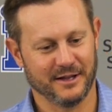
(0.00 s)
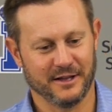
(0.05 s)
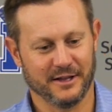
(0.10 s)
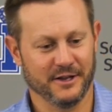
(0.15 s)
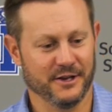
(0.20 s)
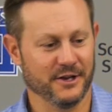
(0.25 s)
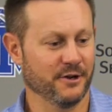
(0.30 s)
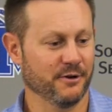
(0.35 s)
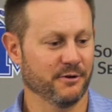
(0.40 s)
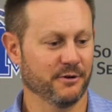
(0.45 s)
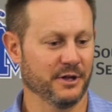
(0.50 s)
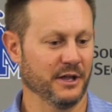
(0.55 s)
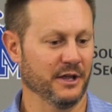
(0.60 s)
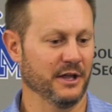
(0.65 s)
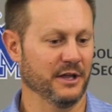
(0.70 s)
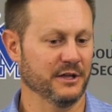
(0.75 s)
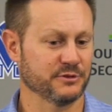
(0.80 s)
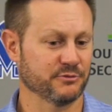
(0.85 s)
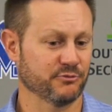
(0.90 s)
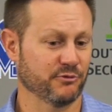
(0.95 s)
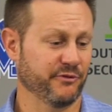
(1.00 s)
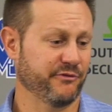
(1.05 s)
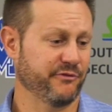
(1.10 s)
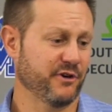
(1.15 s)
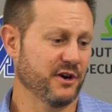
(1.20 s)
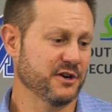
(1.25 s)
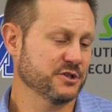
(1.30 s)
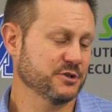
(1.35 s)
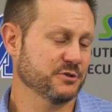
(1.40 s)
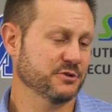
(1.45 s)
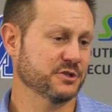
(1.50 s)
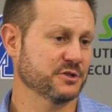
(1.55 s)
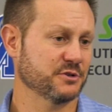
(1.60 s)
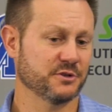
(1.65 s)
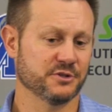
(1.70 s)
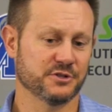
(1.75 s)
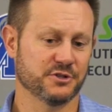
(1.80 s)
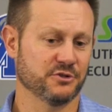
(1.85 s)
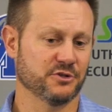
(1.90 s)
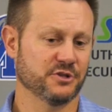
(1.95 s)
you know, it, it's refreshing just
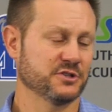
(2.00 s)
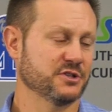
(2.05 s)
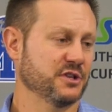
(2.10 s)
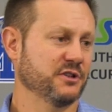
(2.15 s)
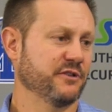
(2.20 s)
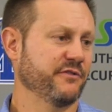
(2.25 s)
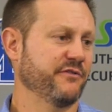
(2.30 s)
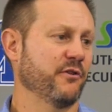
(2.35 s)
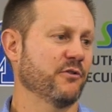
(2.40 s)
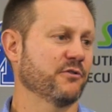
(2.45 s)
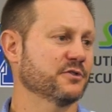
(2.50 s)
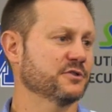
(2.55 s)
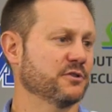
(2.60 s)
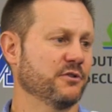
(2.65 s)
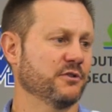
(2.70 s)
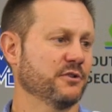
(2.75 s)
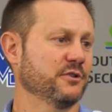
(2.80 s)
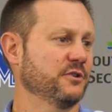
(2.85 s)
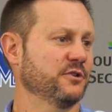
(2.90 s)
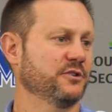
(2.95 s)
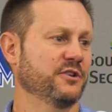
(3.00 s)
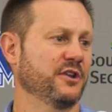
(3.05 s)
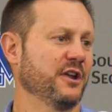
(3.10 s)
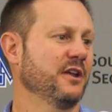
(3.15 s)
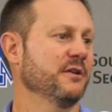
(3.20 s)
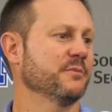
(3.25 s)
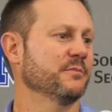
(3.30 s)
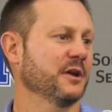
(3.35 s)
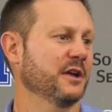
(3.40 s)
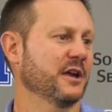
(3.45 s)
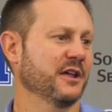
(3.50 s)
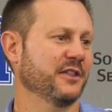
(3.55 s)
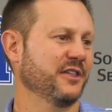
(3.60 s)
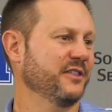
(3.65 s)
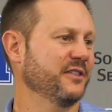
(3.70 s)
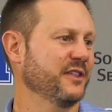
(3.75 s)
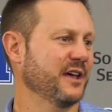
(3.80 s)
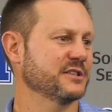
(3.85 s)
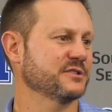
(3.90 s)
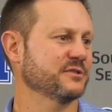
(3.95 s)
because you just get to focus on your team. And I
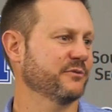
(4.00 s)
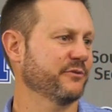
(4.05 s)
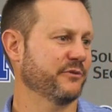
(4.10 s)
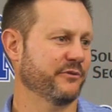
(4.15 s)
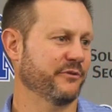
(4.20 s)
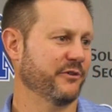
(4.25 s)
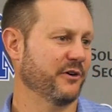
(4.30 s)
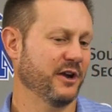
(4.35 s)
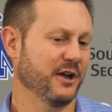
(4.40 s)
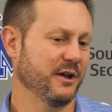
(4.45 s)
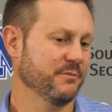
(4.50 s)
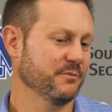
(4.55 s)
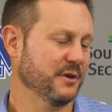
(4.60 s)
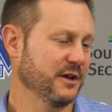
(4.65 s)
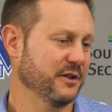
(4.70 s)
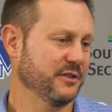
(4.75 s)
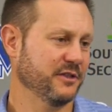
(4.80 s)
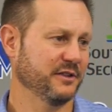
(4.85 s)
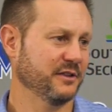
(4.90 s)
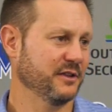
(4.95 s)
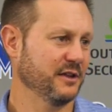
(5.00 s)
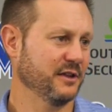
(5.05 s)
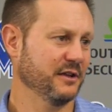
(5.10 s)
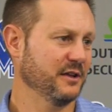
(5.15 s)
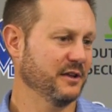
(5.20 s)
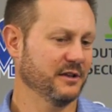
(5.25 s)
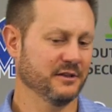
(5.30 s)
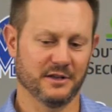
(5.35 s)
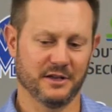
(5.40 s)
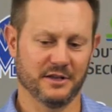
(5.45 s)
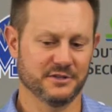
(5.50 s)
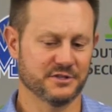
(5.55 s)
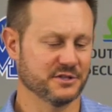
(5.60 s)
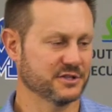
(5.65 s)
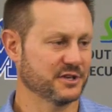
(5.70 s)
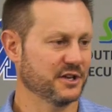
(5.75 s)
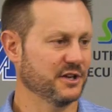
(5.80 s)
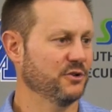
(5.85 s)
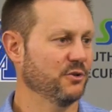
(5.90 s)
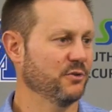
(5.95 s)
think that's for him. I think he, he's
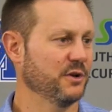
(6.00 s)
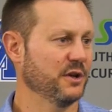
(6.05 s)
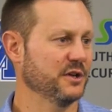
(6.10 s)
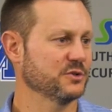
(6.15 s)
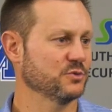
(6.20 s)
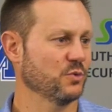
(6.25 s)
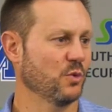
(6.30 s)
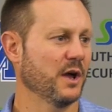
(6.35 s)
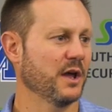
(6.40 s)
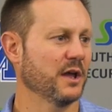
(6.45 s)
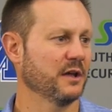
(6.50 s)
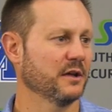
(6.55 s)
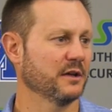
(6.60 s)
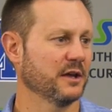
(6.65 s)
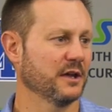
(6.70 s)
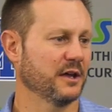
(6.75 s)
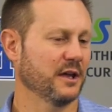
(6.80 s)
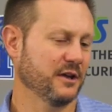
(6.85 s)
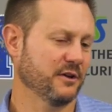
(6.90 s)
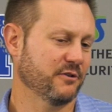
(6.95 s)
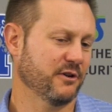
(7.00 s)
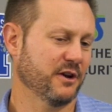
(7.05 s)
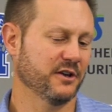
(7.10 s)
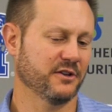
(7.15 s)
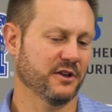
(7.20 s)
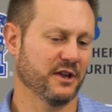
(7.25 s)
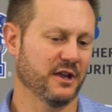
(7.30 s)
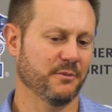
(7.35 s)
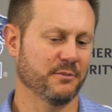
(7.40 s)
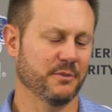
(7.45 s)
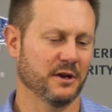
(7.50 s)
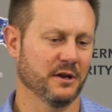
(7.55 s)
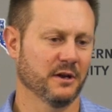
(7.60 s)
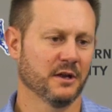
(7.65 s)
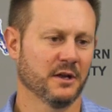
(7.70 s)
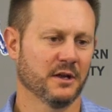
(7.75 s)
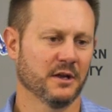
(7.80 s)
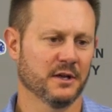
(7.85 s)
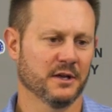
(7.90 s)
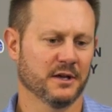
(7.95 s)
just going to do it his way. And, credit to him.
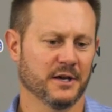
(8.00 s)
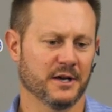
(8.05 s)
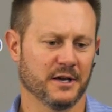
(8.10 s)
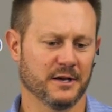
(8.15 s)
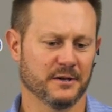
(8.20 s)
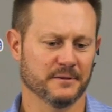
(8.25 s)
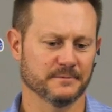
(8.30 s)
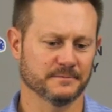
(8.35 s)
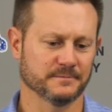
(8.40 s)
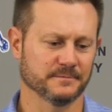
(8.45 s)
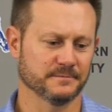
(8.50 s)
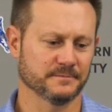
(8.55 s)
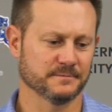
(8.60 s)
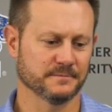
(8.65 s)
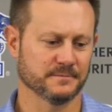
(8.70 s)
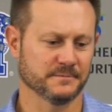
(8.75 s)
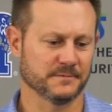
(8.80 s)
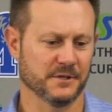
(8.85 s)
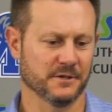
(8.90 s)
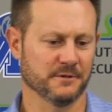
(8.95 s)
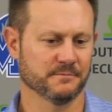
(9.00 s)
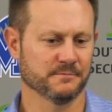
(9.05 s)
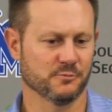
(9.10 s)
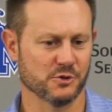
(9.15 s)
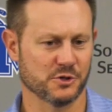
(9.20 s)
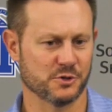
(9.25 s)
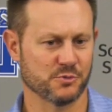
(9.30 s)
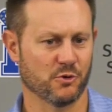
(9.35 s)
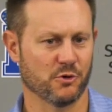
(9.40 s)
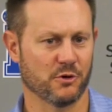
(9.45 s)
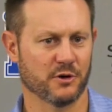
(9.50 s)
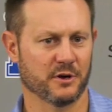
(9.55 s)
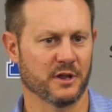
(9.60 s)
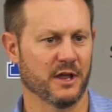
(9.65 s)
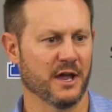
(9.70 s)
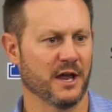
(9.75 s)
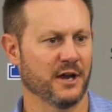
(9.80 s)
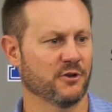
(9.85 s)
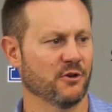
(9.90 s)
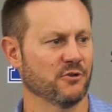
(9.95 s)
And um, yeah, wish more
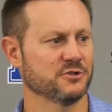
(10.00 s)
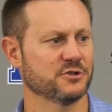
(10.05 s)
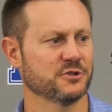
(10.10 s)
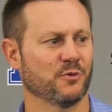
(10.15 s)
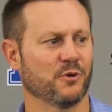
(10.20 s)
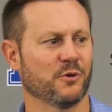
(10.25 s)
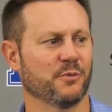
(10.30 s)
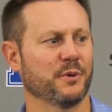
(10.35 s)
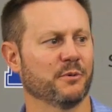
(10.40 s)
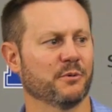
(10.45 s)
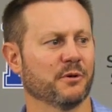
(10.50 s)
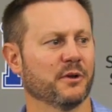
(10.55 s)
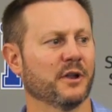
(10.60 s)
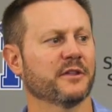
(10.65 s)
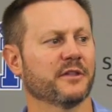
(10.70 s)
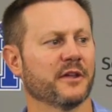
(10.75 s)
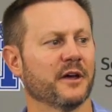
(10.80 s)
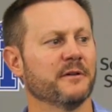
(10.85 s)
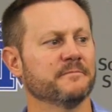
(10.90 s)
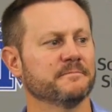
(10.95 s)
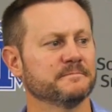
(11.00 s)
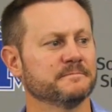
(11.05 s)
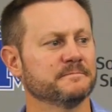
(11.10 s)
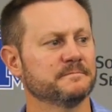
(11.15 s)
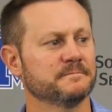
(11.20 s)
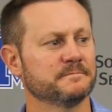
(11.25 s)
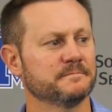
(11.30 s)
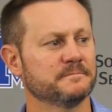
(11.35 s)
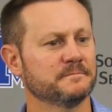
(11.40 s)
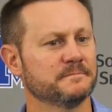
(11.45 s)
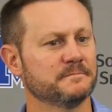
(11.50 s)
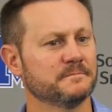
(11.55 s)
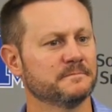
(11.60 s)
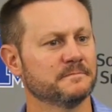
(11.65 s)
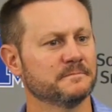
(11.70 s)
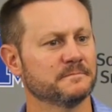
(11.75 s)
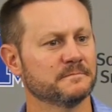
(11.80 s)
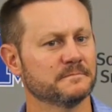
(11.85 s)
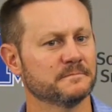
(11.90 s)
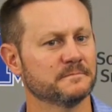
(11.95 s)
head coaches and more people are like that. after
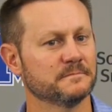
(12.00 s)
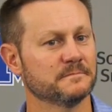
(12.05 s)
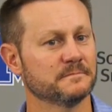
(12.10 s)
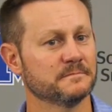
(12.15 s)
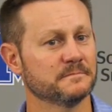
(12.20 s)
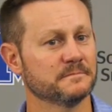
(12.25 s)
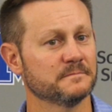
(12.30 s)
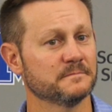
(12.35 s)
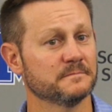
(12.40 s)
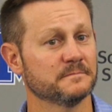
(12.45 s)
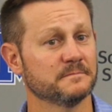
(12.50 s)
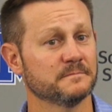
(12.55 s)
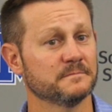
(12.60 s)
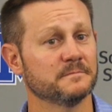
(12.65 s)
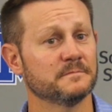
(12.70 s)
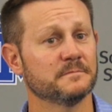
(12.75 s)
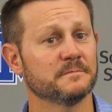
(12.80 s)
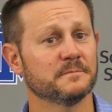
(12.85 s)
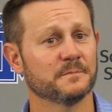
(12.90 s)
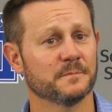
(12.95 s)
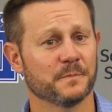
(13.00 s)
the past